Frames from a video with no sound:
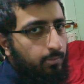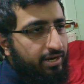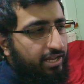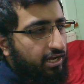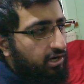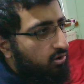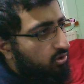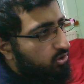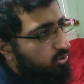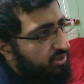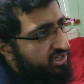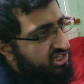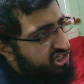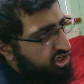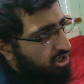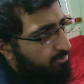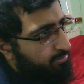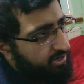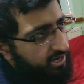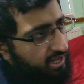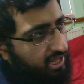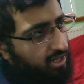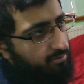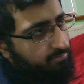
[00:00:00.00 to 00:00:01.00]
When I go to his shop
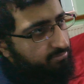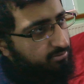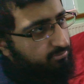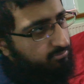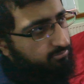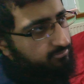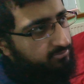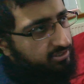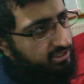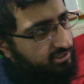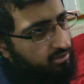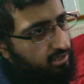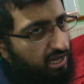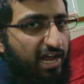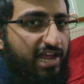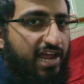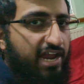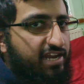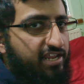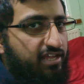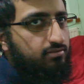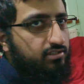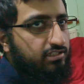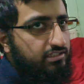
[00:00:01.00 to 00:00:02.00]
and I help him work, I
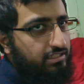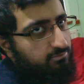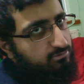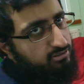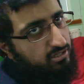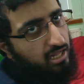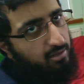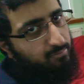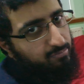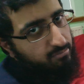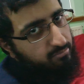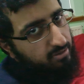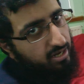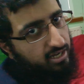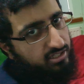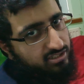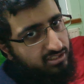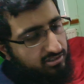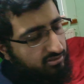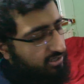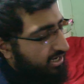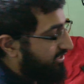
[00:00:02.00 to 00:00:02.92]
edit. You attempt to help him, but I actually do